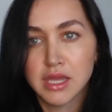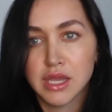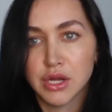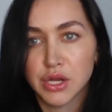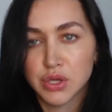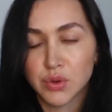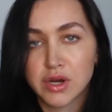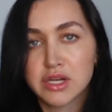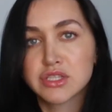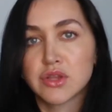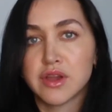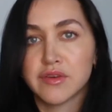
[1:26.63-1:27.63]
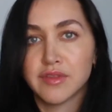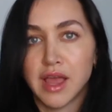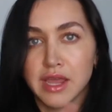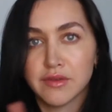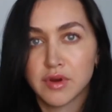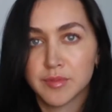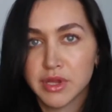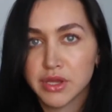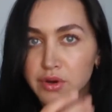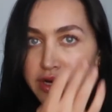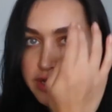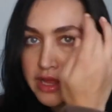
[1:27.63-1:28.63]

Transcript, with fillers: in New York, so they're flying from New York.